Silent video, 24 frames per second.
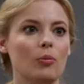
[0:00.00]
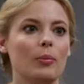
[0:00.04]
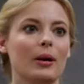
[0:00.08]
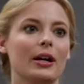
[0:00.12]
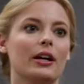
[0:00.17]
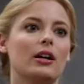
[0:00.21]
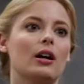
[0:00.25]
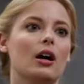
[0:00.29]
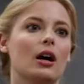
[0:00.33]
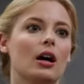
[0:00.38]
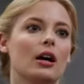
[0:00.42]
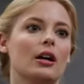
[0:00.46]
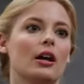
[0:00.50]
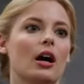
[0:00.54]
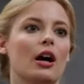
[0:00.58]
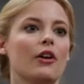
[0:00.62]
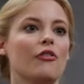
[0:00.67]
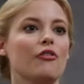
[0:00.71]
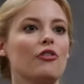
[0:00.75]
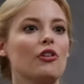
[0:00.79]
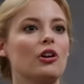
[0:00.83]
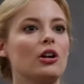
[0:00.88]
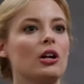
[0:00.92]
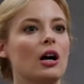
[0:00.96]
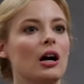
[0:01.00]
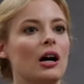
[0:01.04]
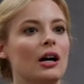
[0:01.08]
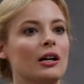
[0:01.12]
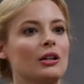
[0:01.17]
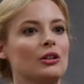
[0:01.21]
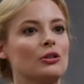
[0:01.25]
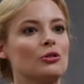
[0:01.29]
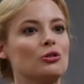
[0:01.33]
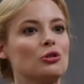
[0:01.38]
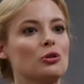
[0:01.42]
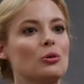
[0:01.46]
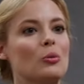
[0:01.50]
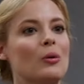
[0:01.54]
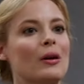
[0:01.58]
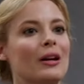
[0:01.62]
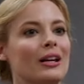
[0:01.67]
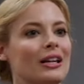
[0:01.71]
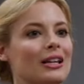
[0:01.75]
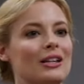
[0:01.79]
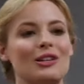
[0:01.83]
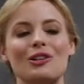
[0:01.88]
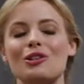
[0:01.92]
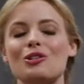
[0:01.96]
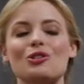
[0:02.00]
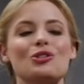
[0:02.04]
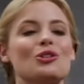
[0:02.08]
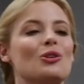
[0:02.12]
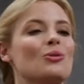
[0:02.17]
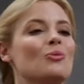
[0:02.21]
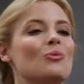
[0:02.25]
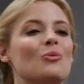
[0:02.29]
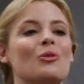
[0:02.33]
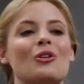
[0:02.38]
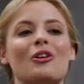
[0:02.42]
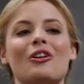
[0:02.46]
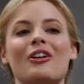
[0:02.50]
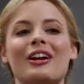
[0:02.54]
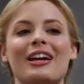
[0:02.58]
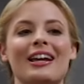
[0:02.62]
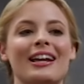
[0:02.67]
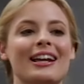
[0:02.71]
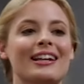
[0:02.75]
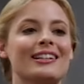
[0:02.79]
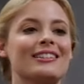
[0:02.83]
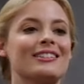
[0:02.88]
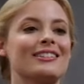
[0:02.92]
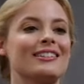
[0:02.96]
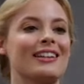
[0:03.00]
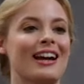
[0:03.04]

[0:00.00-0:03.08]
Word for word: My God, I forgot. You're 20. Don't worry, it's